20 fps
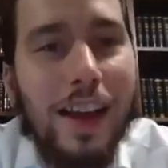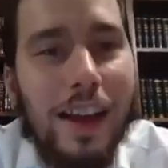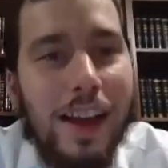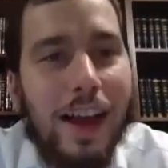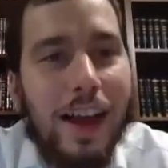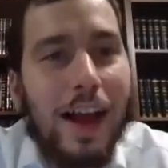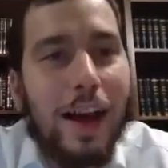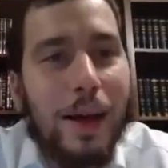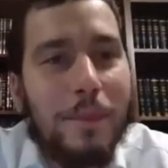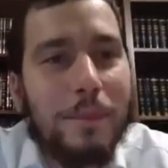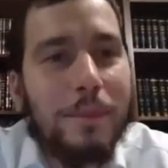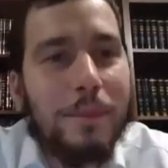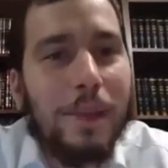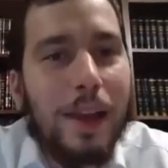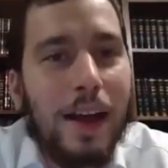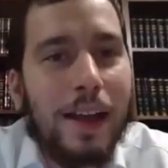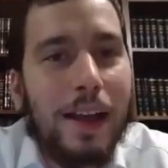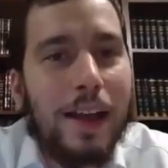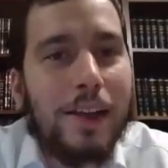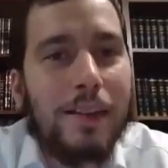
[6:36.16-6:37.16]

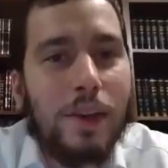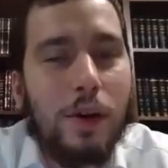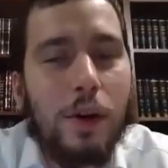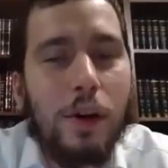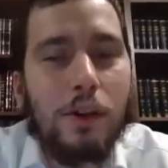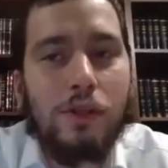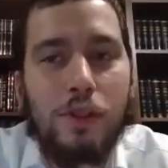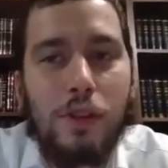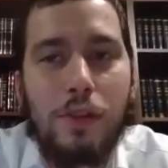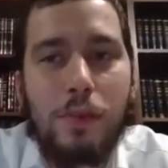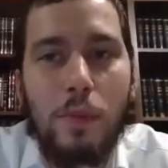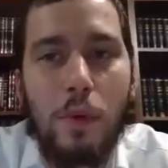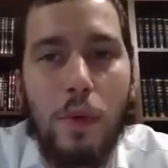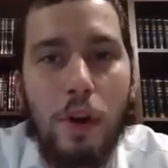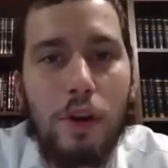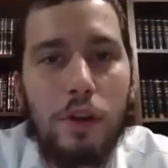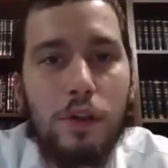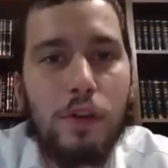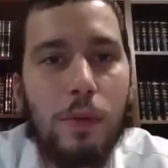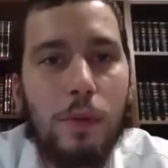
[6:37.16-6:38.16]
I guess the question is
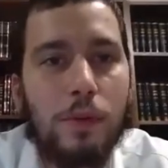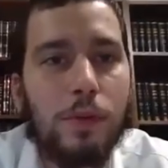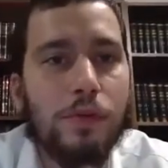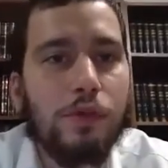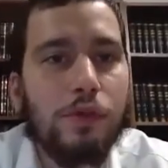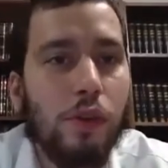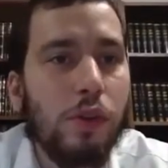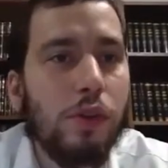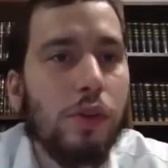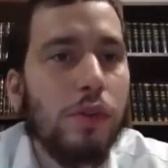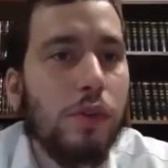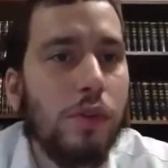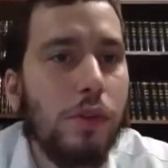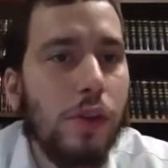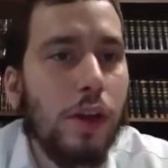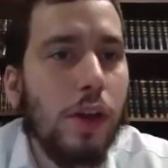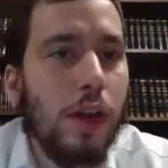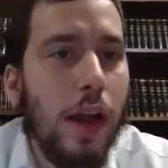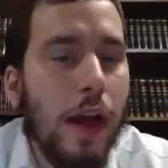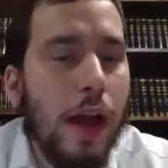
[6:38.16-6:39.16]
more in terms of Shuls.
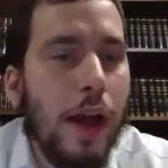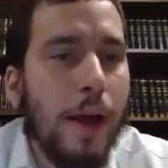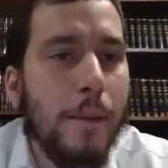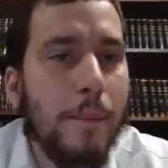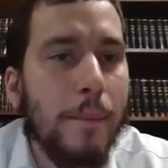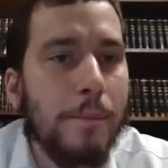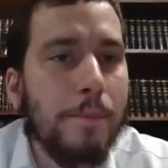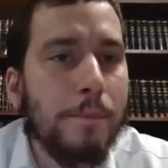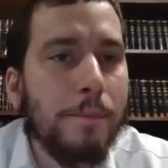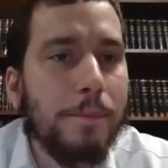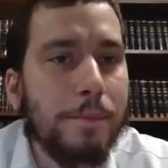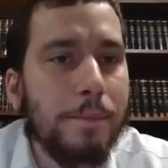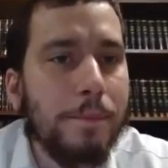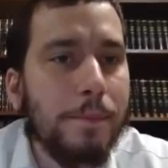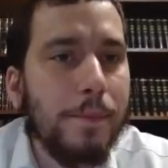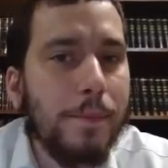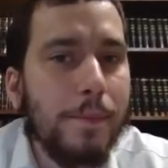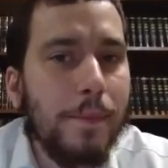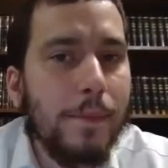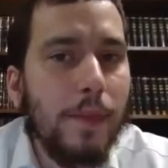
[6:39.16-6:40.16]

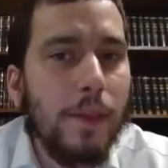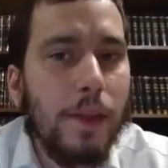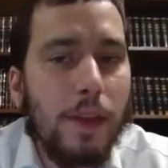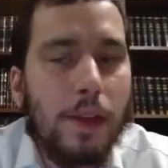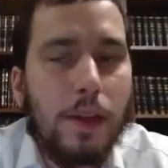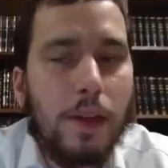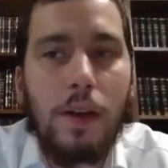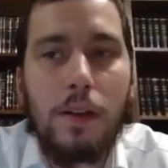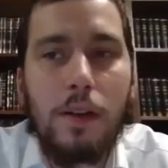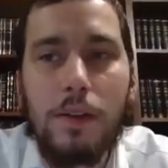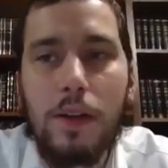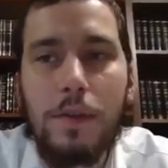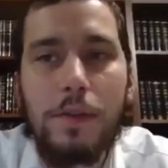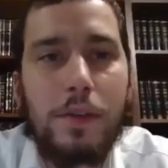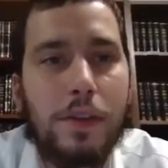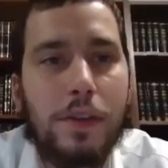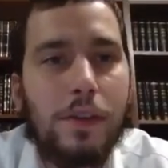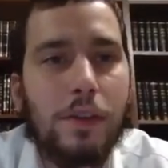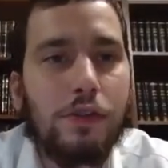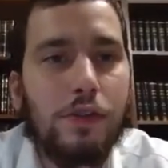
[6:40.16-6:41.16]
If
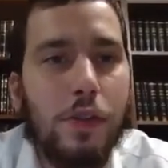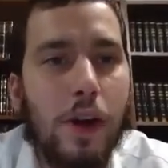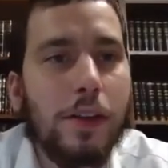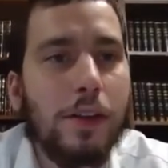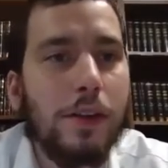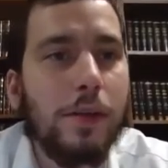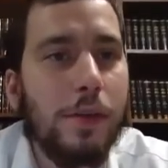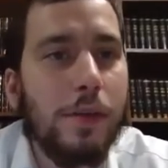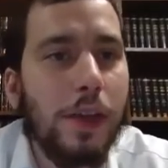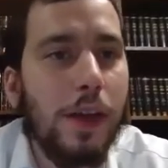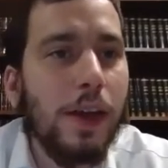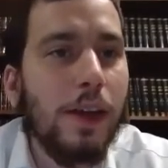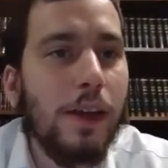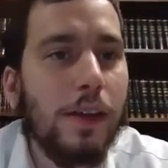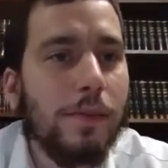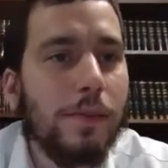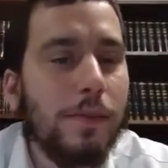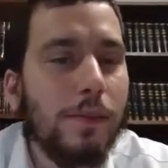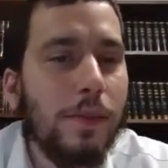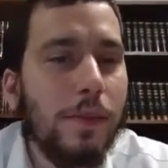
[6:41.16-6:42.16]
it's a destructive
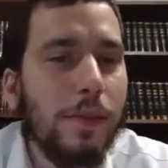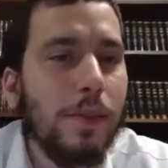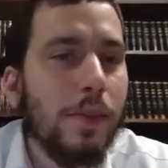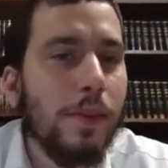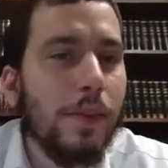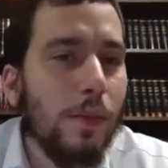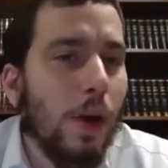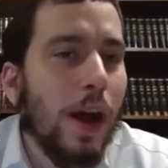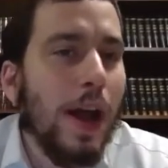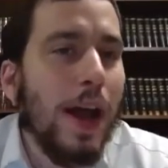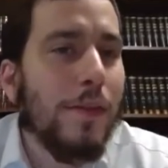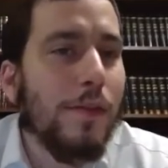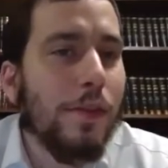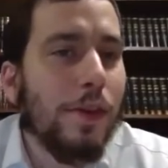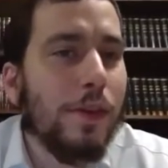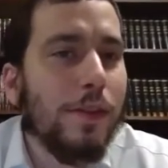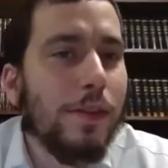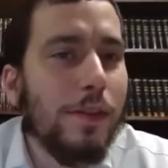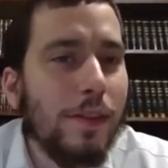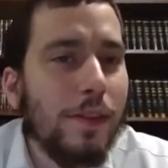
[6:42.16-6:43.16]
thing, why have
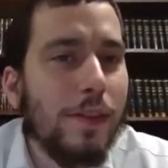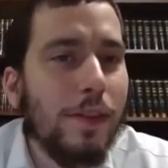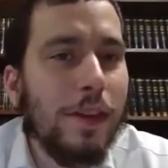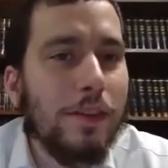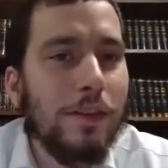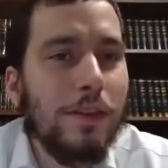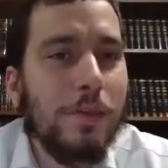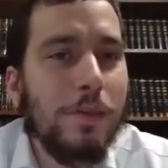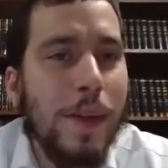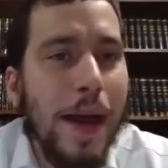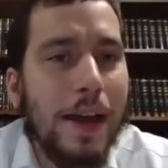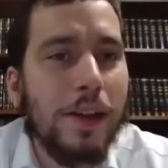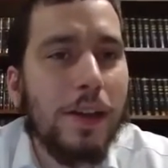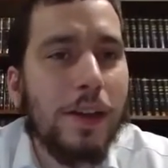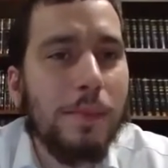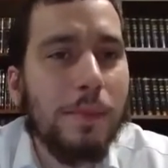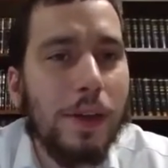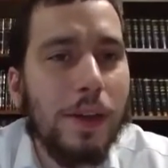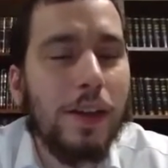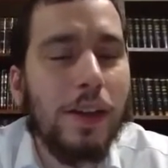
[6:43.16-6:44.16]
it? Let's just ban it
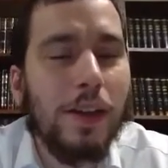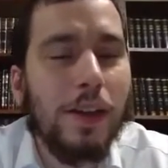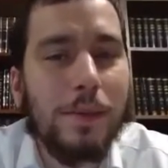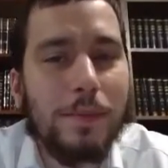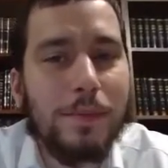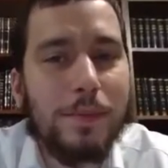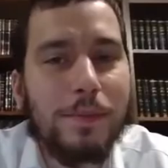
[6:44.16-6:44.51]
completely.